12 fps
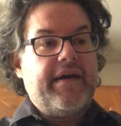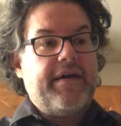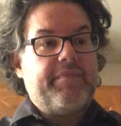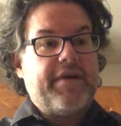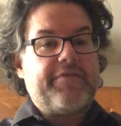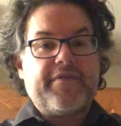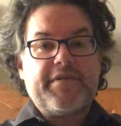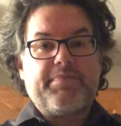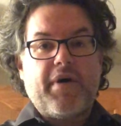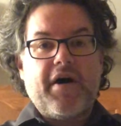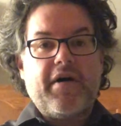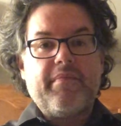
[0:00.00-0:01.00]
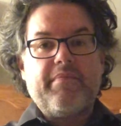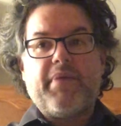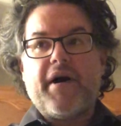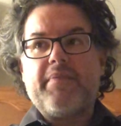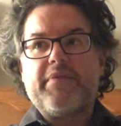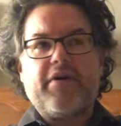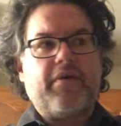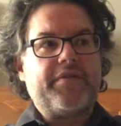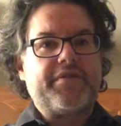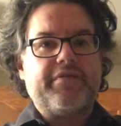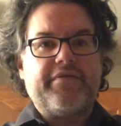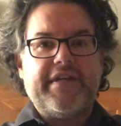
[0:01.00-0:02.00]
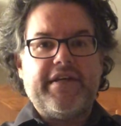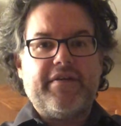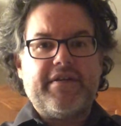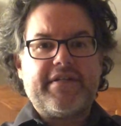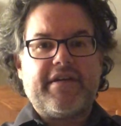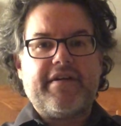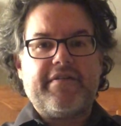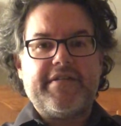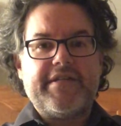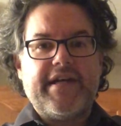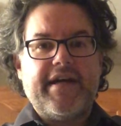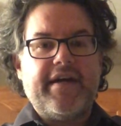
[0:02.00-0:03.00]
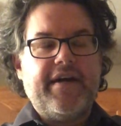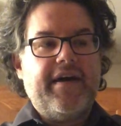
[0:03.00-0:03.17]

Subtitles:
my first pop culture video. It's kind of hard to say.